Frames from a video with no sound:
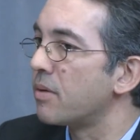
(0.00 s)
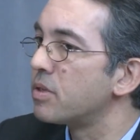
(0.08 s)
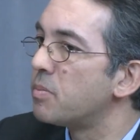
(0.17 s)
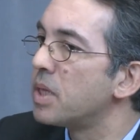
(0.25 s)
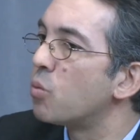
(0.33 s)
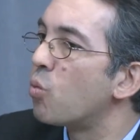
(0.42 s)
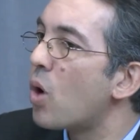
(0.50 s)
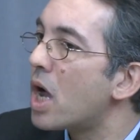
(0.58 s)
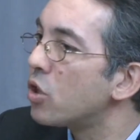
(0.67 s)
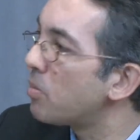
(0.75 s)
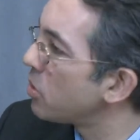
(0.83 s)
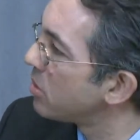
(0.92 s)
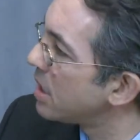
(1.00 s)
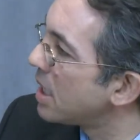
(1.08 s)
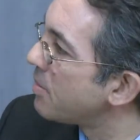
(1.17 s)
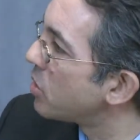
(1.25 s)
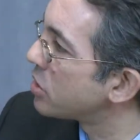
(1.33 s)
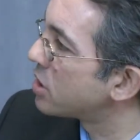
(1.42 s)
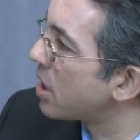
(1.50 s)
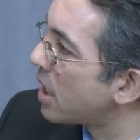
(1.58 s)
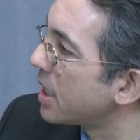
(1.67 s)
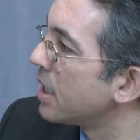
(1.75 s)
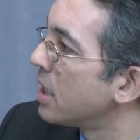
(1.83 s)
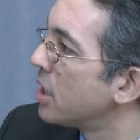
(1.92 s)
There has been one open-label
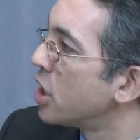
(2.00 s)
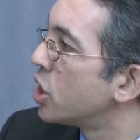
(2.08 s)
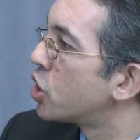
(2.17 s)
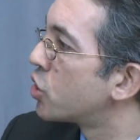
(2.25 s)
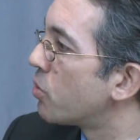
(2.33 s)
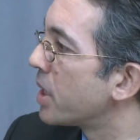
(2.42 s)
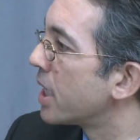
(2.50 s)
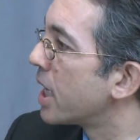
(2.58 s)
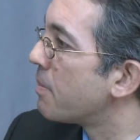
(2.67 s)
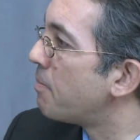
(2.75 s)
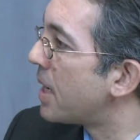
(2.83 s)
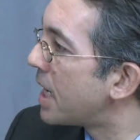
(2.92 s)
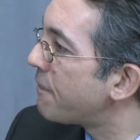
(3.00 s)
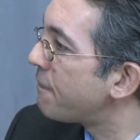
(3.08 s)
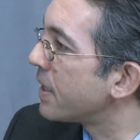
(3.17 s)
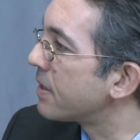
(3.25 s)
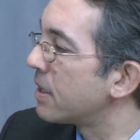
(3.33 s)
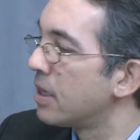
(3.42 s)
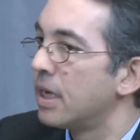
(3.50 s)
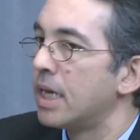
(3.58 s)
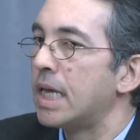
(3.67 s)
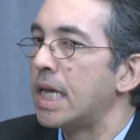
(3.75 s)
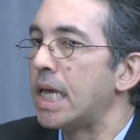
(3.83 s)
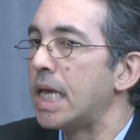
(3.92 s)
study showing a benefit
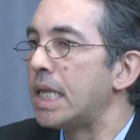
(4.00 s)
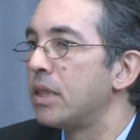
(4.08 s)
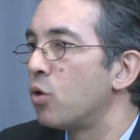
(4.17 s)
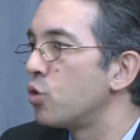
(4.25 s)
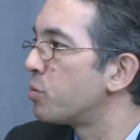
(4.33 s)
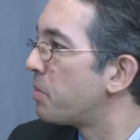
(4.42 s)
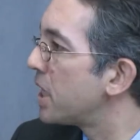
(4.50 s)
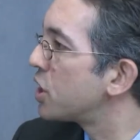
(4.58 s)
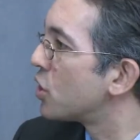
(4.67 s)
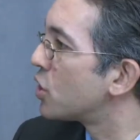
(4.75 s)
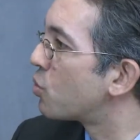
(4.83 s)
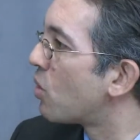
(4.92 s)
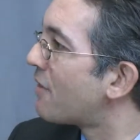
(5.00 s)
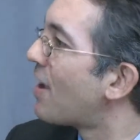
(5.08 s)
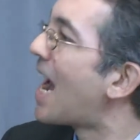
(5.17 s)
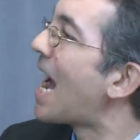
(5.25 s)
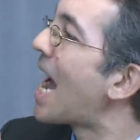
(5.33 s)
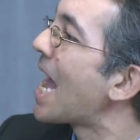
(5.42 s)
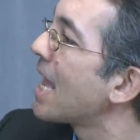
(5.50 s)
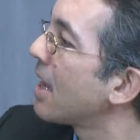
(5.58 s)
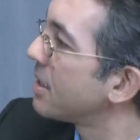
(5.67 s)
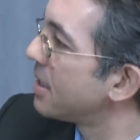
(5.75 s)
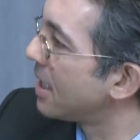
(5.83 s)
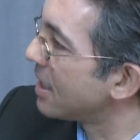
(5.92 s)
in those patients who have high
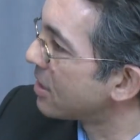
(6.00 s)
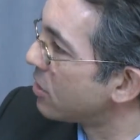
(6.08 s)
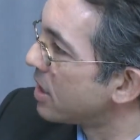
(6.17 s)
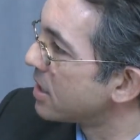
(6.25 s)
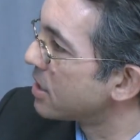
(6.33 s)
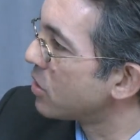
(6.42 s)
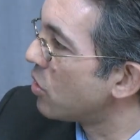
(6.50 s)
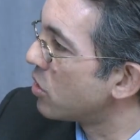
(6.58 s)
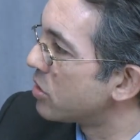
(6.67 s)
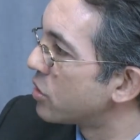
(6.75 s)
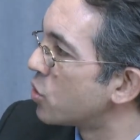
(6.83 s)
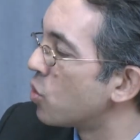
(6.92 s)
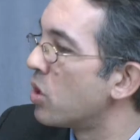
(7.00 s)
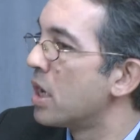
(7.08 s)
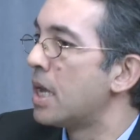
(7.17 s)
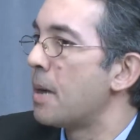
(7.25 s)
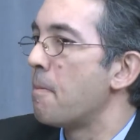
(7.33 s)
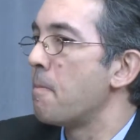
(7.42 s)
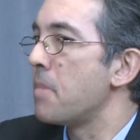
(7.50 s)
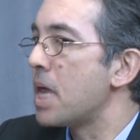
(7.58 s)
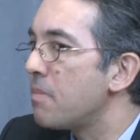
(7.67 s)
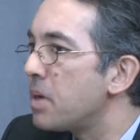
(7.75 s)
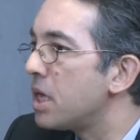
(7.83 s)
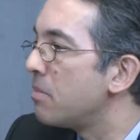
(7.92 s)
LDL cholesterol. So
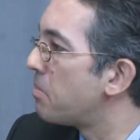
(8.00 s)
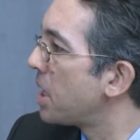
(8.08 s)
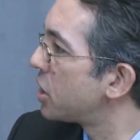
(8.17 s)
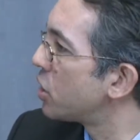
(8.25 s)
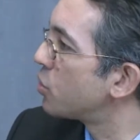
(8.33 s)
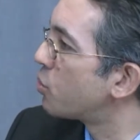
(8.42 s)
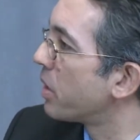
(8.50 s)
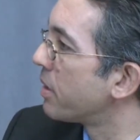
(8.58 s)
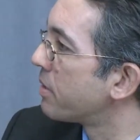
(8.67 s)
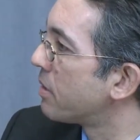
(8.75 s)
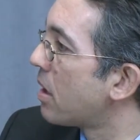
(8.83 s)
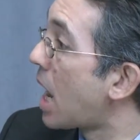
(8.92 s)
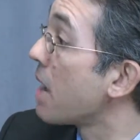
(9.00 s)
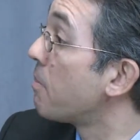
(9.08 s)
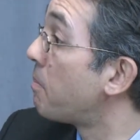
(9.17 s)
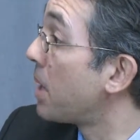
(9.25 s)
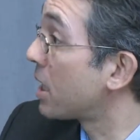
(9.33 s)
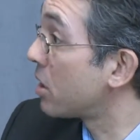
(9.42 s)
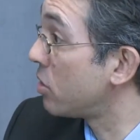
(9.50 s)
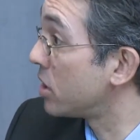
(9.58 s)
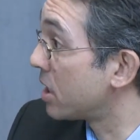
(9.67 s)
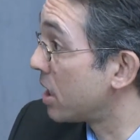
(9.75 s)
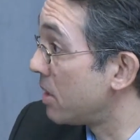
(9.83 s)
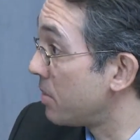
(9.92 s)
maybe in patients with
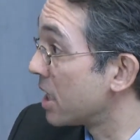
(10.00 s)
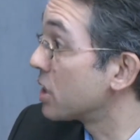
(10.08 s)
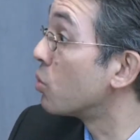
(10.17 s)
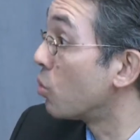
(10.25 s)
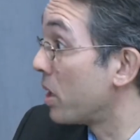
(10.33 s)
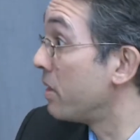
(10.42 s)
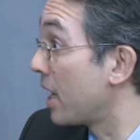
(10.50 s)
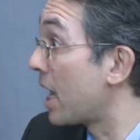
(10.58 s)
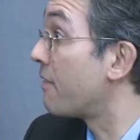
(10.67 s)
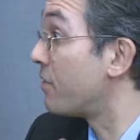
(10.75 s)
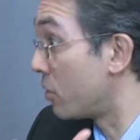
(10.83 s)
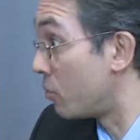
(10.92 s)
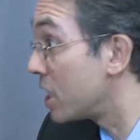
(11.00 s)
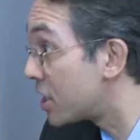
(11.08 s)
hypercholesterolemia, so when they have the mm-hmm.